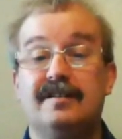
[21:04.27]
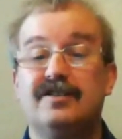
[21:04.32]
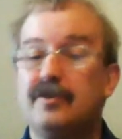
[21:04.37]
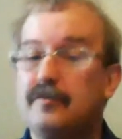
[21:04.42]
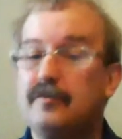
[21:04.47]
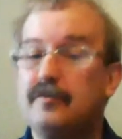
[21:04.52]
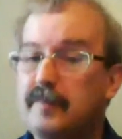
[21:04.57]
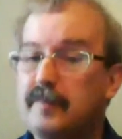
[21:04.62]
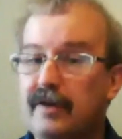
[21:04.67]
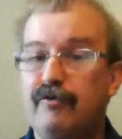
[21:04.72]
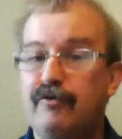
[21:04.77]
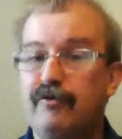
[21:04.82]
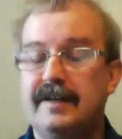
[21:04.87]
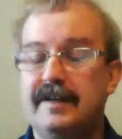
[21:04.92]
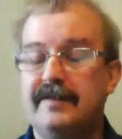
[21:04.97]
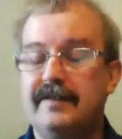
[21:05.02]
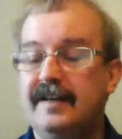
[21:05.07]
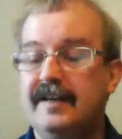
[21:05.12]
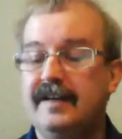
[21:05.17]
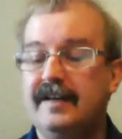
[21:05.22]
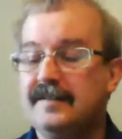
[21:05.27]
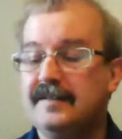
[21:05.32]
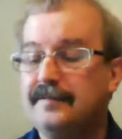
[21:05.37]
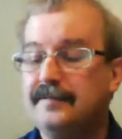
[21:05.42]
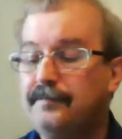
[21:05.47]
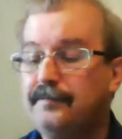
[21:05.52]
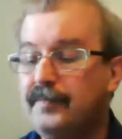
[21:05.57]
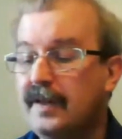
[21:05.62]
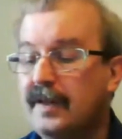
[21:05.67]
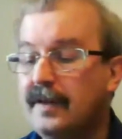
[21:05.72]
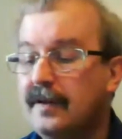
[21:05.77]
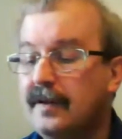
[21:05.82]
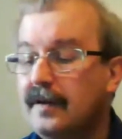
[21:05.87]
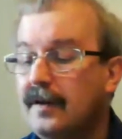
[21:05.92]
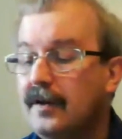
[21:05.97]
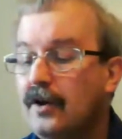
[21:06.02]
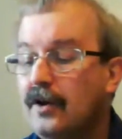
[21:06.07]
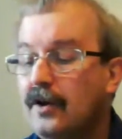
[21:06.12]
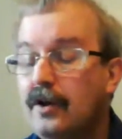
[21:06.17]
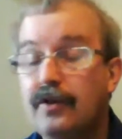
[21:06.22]
It's going to be a great event.
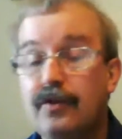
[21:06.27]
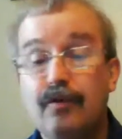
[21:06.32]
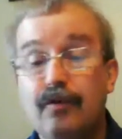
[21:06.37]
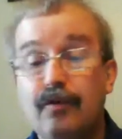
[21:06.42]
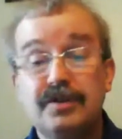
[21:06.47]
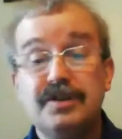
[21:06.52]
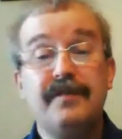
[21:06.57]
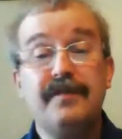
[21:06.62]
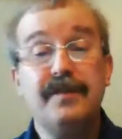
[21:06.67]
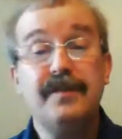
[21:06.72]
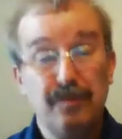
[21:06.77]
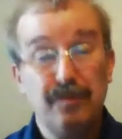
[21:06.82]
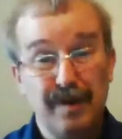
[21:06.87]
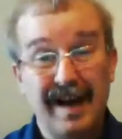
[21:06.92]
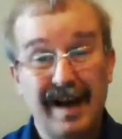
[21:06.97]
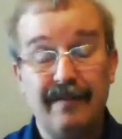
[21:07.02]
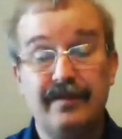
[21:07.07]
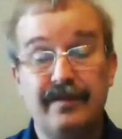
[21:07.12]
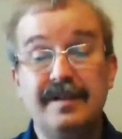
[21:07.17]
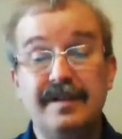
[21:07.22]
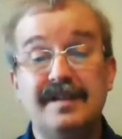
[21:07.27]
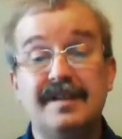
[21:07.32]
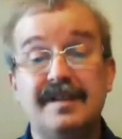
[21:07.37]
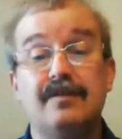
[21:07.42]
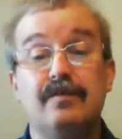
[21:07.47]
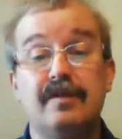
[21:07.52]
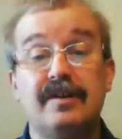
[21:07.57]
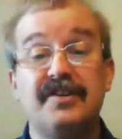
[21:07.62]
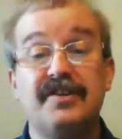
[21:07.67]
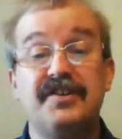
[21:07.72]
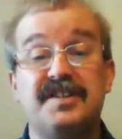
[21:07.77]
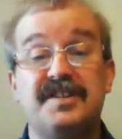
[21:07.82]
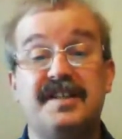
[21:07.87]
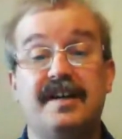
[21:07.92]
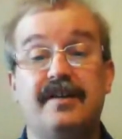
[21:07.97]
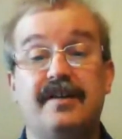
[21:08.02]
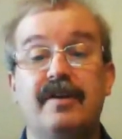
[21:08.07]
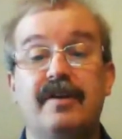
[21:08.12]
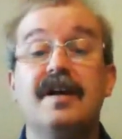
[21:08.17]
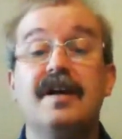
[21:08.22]
Those of you who haven't and were
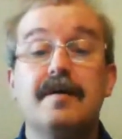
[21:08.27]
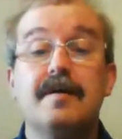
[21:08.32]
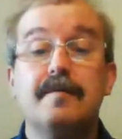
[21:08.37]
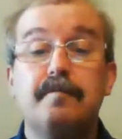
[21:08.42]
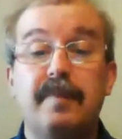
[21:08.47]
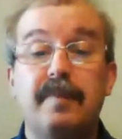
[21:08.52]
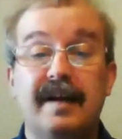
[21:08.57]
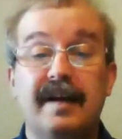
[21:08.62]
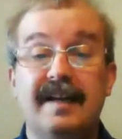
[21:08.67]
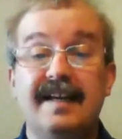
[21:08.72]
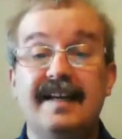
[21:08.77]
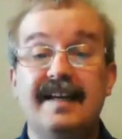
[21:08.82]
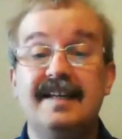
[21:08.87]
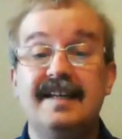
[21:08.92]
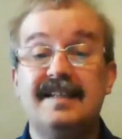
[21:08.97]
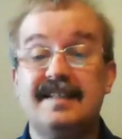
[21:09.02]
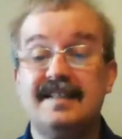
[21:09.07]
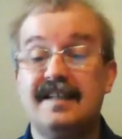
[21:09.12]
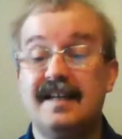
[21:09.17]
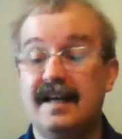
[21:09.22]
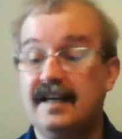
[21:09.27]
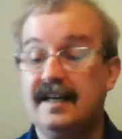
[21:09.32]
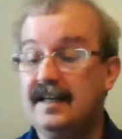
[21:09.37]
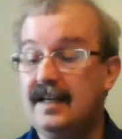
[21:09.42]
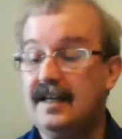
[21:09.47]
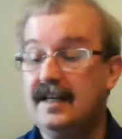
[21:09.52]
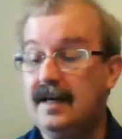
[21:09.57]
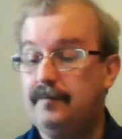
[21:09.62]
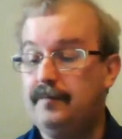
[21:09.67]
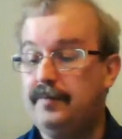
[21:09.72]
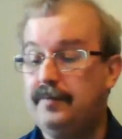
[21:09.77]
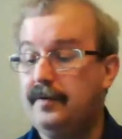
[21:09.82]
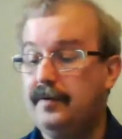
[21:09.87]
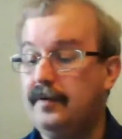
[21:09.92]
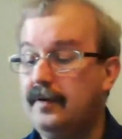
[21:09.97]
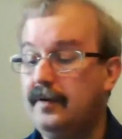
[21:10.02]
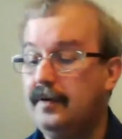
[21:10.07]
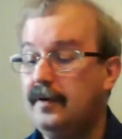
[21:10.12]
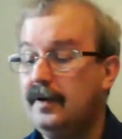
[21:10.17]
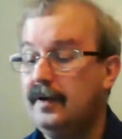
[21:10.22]
considering, please sign up.
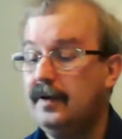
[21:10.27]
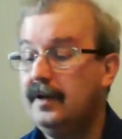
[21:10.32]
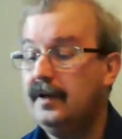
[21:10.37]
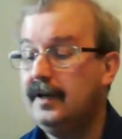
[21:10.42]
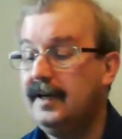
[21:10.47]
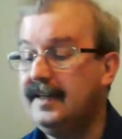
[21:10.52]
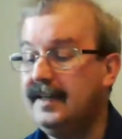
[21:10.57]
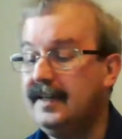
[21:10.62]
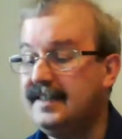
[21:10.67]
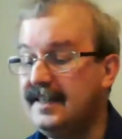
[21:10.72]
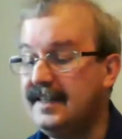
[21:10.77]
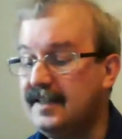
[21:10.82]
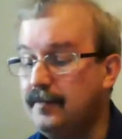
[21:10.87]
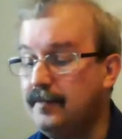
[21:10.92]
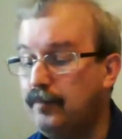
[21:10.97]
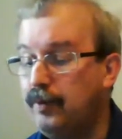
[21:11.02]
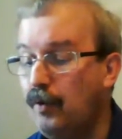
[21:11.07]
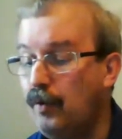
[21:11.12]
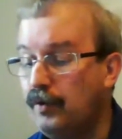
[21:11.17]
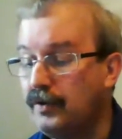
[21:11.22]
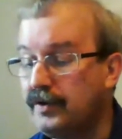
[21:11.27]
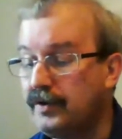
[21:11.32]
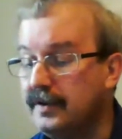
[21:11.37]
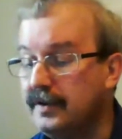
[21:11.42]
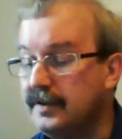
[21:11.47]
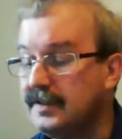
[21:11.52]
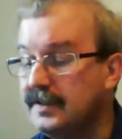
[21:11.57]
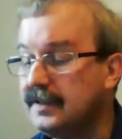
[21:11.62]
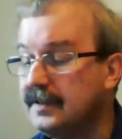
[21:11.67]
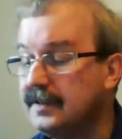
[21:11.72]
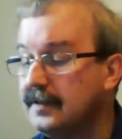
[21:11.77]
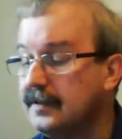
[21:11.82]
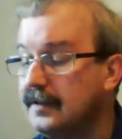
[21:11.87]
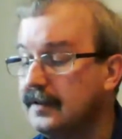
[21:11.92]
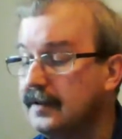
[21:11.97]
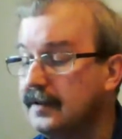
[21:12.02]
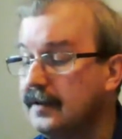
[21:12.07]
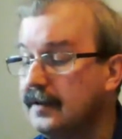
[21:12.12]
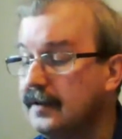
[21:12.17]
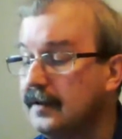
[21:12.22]
It is important.
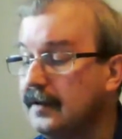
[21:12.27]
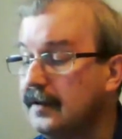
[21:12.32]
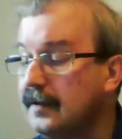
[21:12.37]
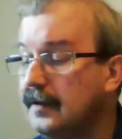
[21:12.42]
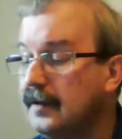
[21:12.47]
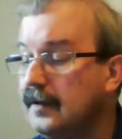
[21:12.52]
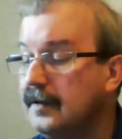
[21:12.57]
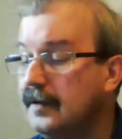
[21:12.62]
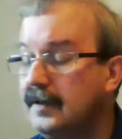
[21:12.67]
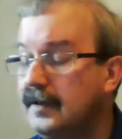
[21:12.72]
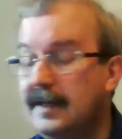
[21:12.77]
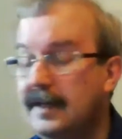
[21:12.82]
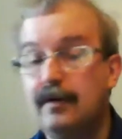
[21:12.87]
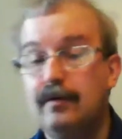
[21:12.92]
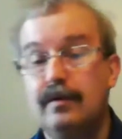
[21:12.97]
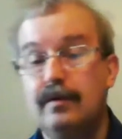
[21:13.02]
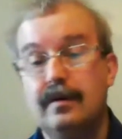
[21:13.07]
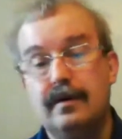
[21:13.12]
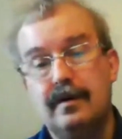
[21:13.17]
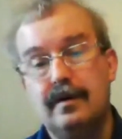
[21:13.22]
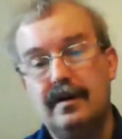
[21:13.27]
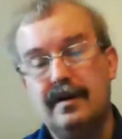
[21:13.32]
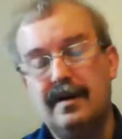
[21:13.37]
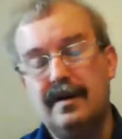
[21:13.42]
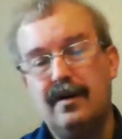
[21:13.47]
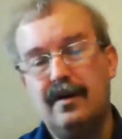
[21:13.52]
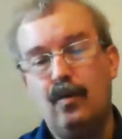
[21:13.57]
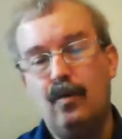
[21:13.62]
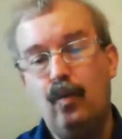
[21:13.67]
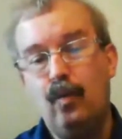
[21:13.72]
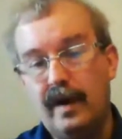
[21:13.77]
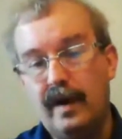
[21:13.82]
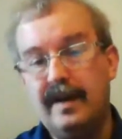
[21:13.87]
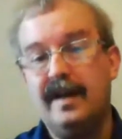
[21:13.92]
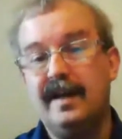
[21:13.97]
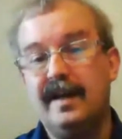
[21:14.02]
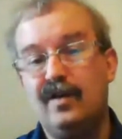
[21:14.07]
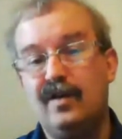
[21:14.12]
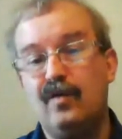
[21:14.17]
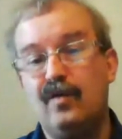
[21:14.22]
Now, when
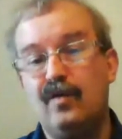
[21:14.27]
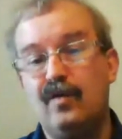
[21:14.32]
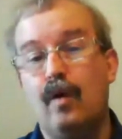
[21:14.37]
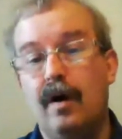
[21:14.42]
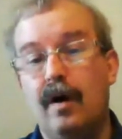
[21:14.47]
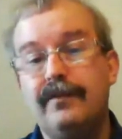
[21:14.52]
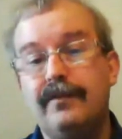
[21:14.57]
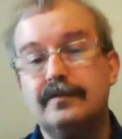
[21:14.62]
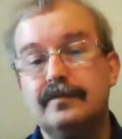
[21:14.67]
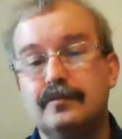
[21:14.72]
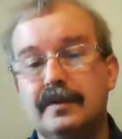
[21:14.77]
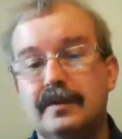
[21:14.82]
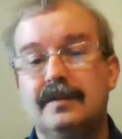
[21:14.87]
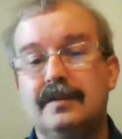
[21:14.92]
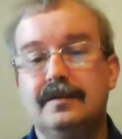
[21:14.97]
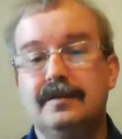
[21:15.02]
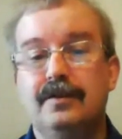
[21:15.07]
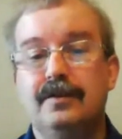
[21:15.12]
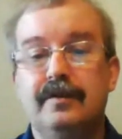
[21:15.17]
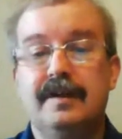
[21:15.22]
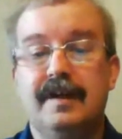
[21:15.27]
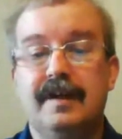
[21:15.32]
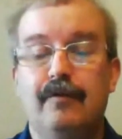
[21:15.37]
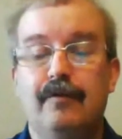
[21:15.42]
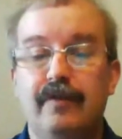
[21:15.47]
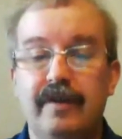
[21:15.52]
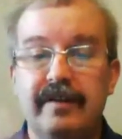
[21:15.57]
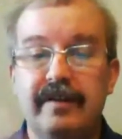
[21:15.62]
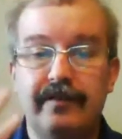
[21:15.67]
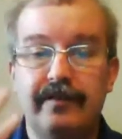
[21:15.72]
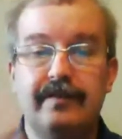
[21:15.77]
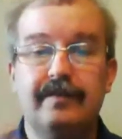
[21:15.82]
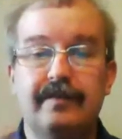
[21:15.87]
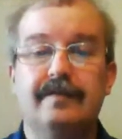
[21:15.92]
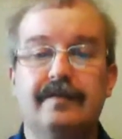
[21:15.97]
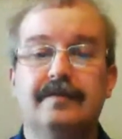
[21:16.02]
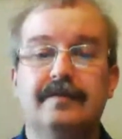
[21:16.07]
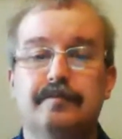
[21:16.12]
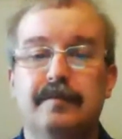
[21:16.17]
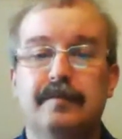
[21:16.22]
I go off, when you get rid of
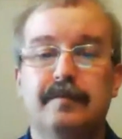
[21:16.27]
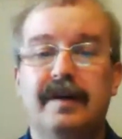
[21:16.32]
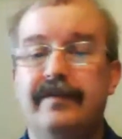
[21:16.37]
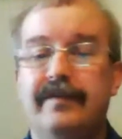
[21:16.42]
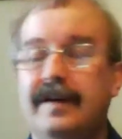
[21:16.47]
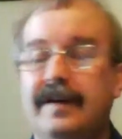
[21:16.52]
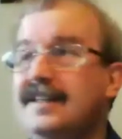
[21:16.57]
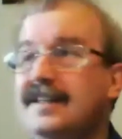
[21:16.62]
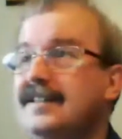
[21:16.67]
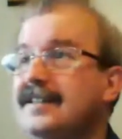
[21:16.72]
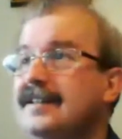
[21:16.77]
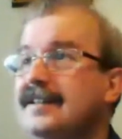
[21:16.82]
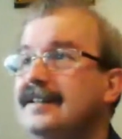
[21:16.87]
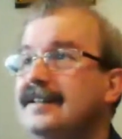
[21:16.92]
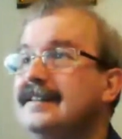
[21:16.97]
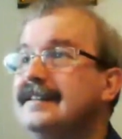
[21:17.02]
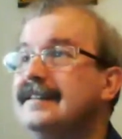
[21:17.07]
my face,